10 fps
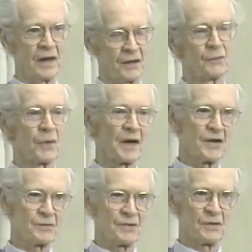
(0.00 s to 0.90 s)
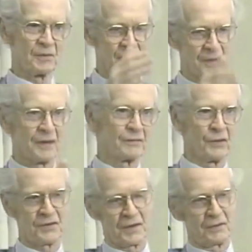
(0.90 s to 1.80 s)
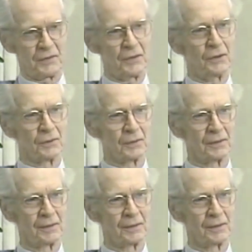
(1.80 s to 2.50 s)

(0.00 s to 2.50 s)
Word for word: in ways which will be reinforcing to you.